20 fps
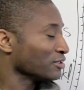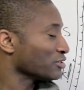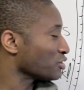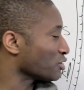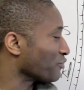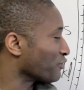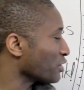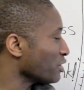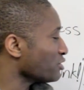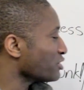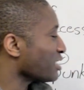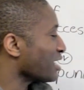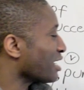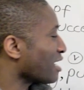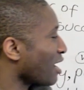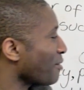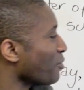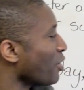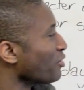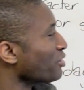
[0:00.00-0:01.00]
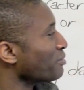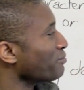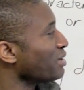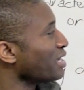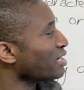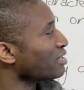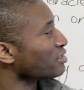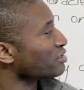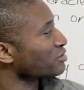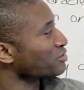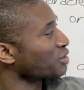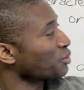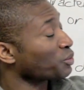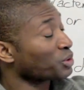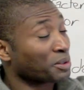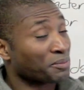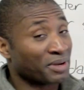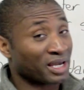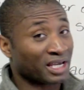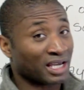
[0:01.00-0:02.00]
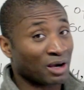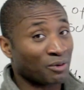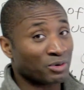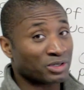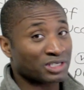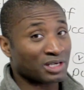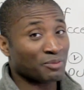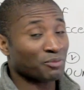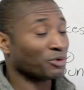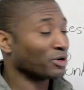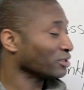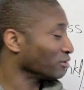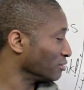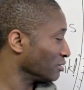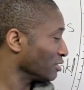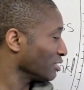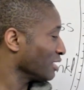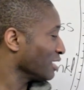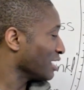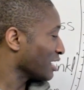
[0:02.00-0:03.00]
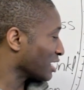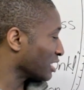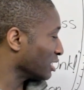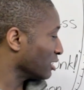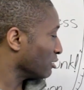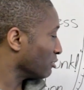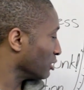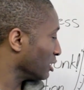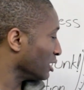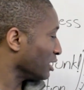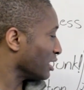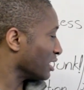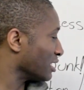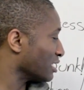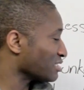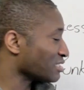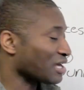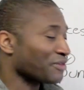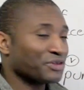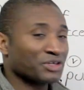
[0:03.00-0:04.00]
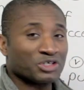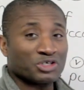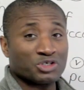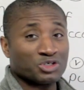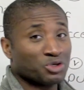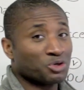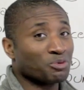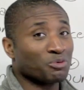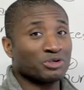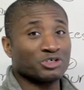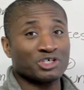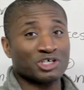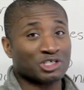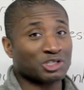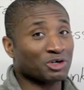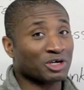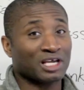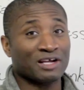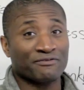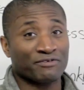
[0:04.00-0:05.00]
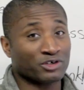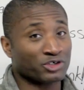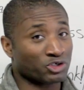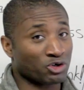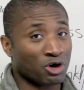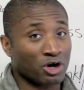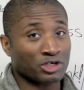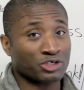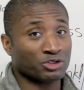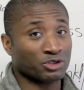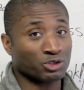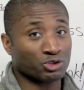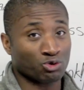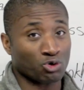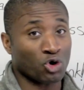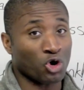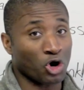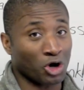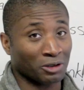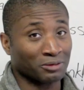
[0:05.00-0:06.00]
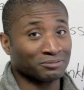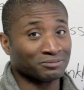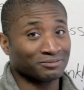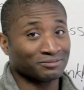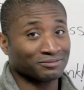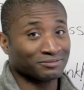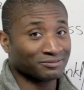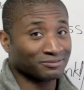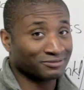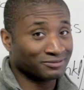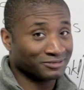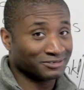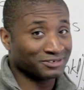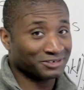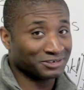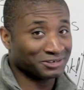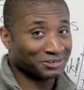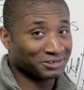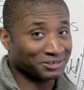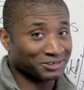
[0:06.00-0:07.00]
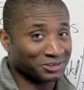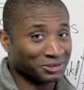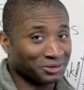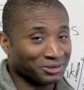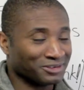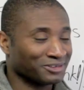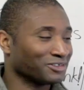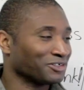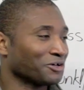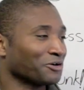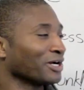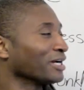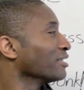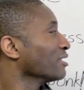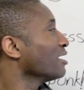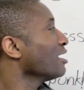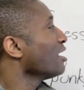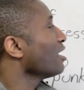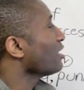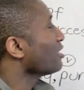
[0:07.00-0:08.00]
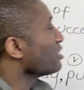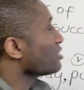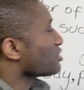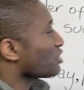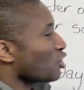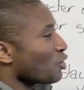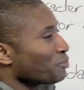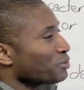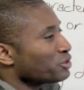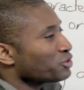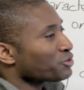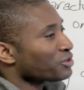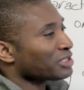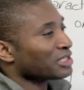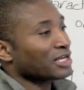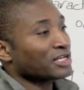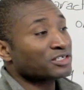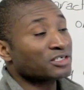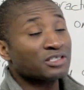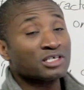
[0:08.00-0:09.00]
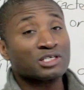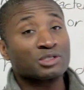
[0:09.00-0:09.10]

So if they're saying I'm on the make because I want to make out with someone, clearly it has nothing to do with just looking for socks in a drawer. Cool? All right. Listen, I hope you enjoyed the lesson.